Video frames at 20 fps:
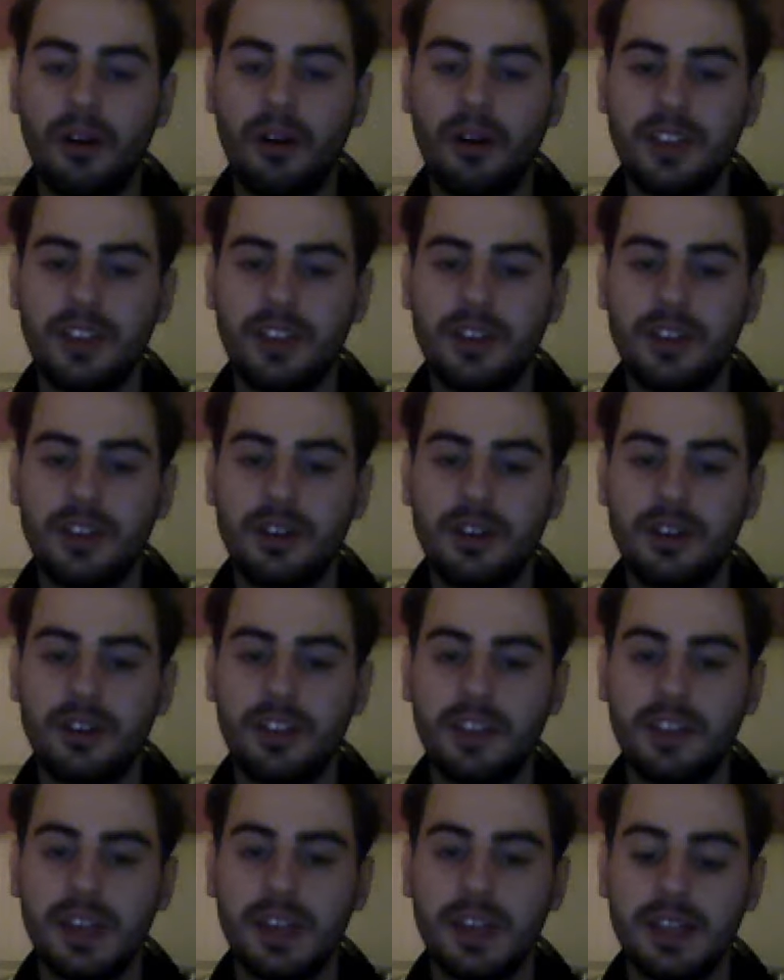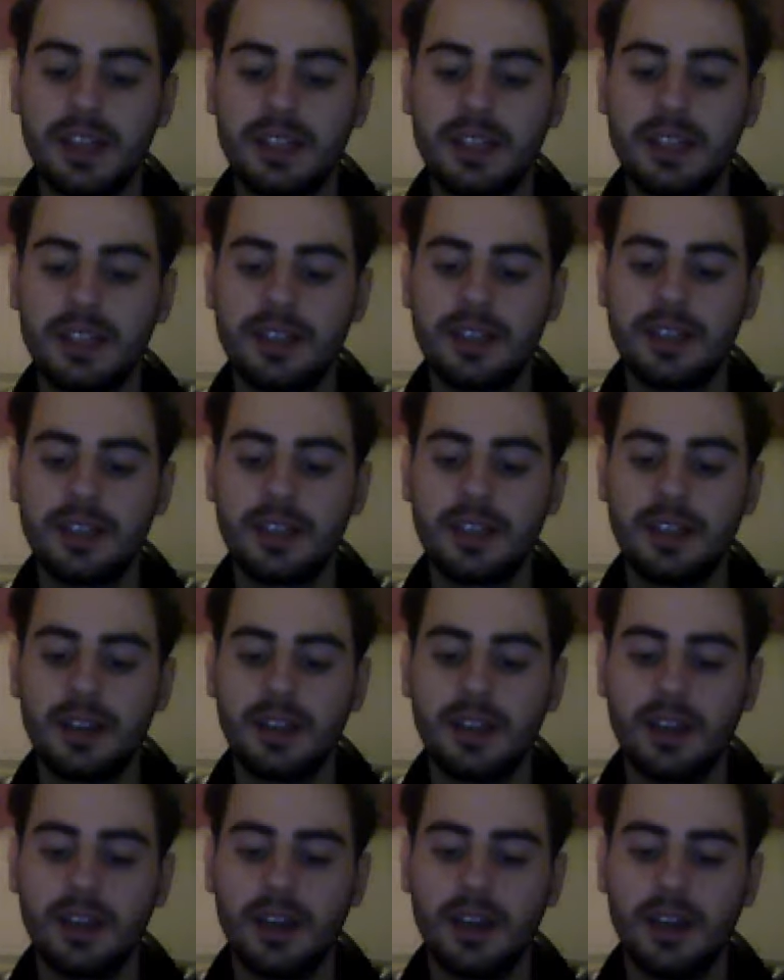that doth hiss
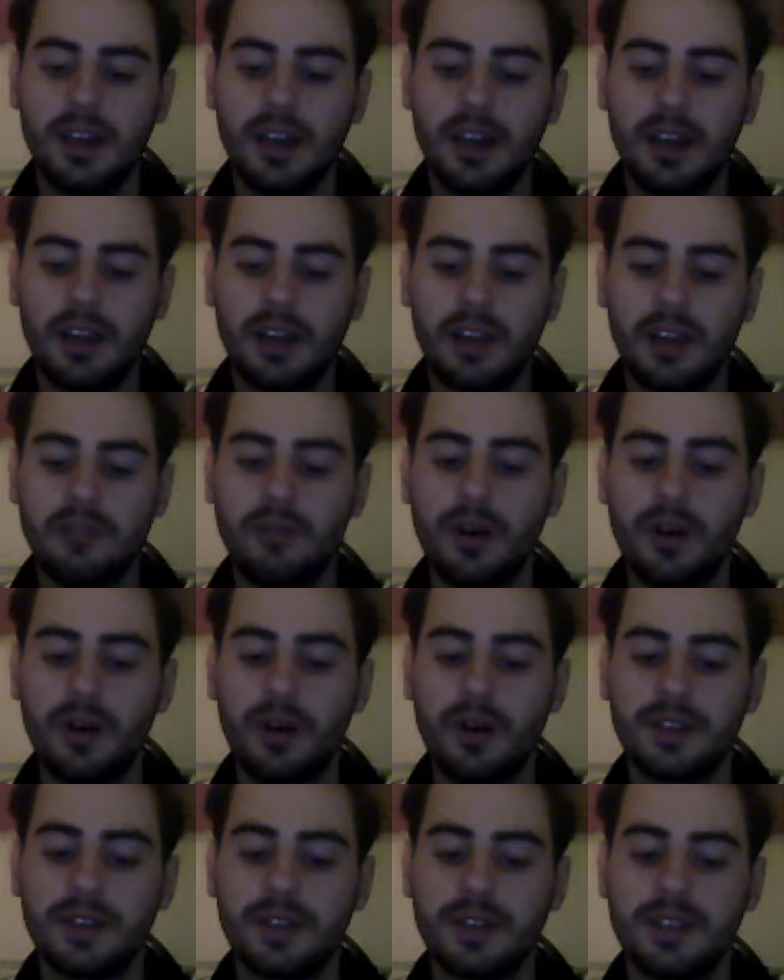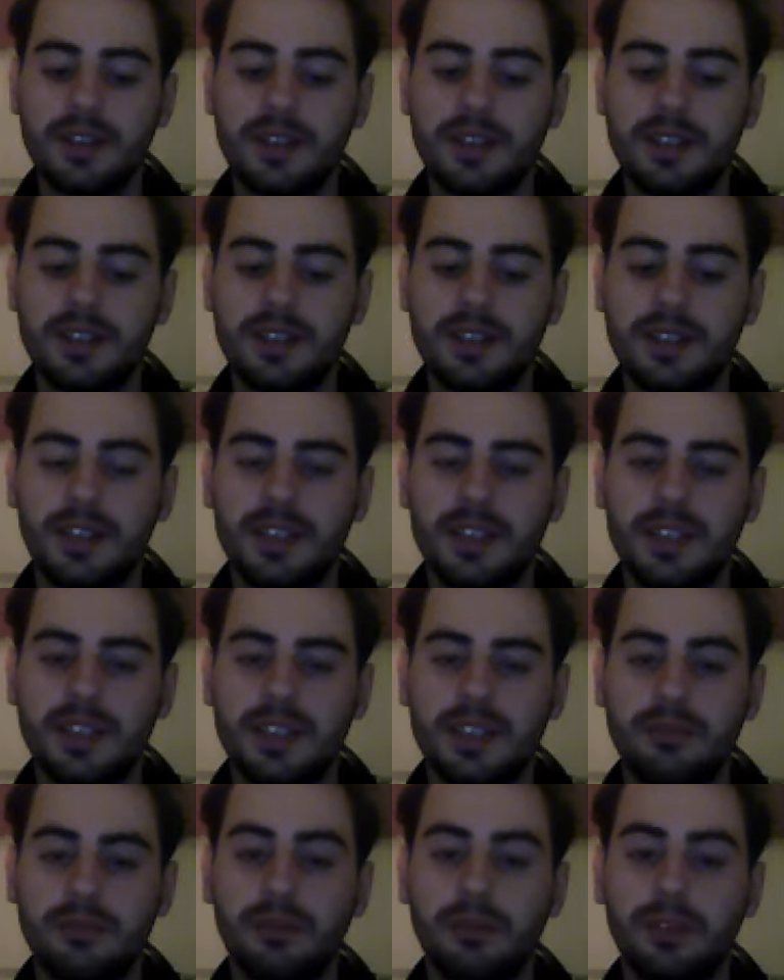and boils in sudden
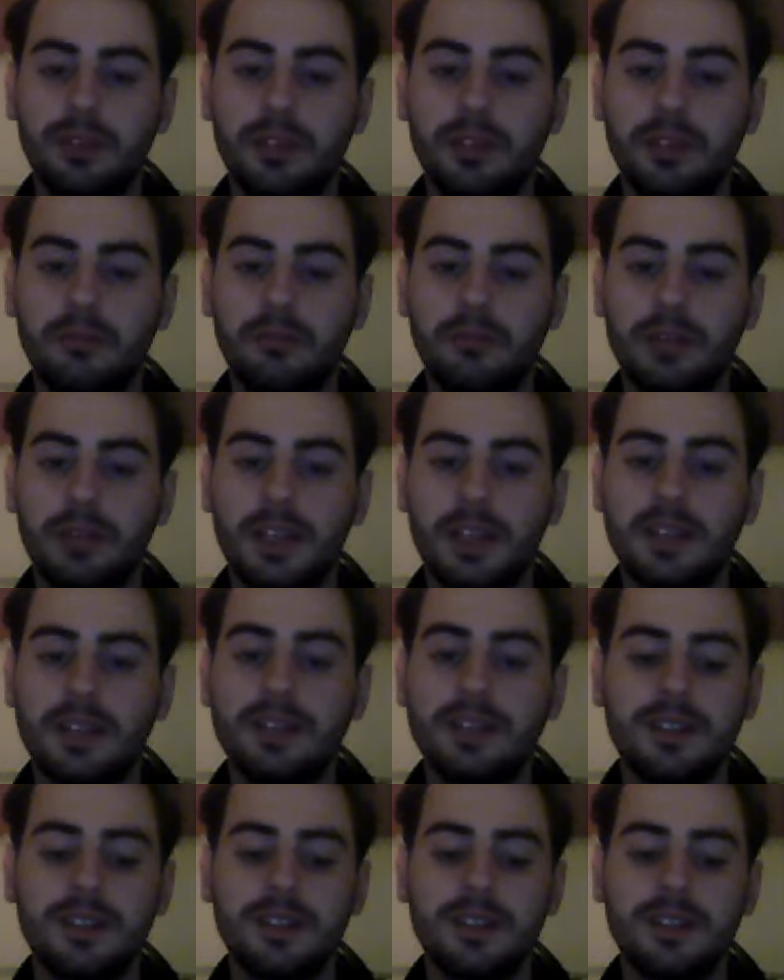spluttered bliss.